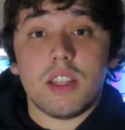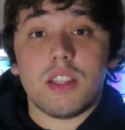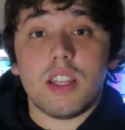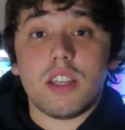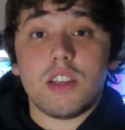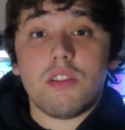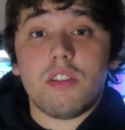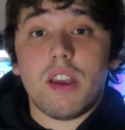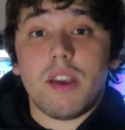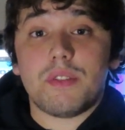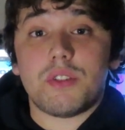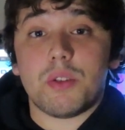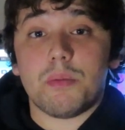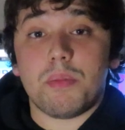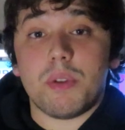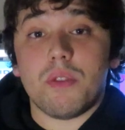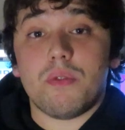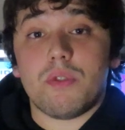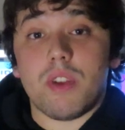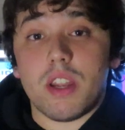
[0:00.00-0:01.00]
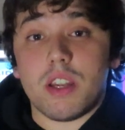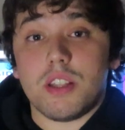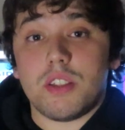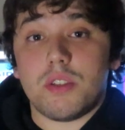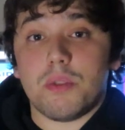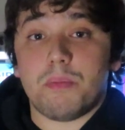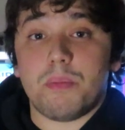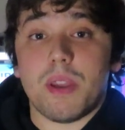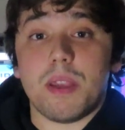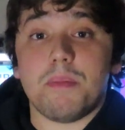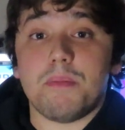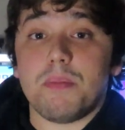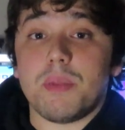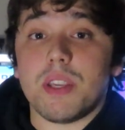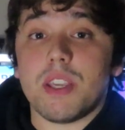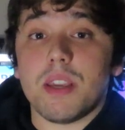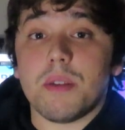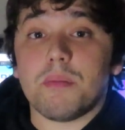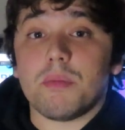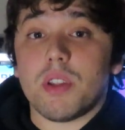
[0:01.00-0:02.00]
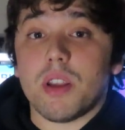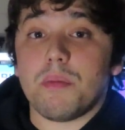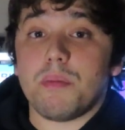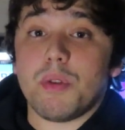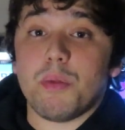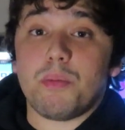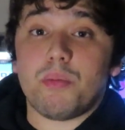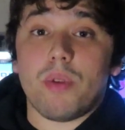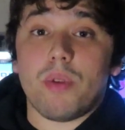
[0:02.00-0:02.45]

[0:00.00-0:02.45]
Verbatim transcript: then you have to be ready to pay BMW